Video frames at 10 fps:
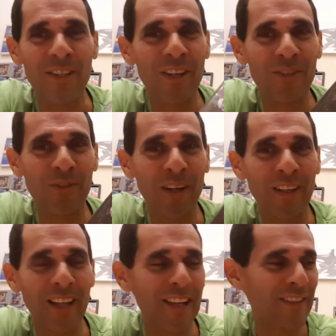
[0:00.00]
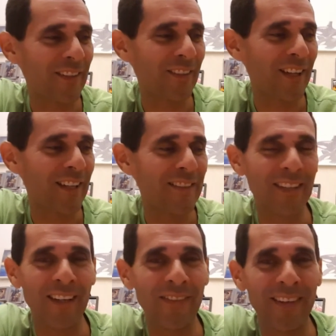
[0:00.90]
such great classic lines.
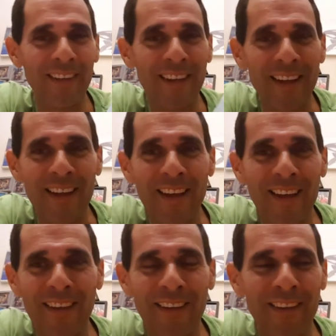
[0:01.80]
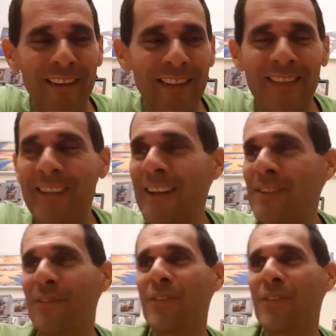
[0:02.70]
I mean, it's such a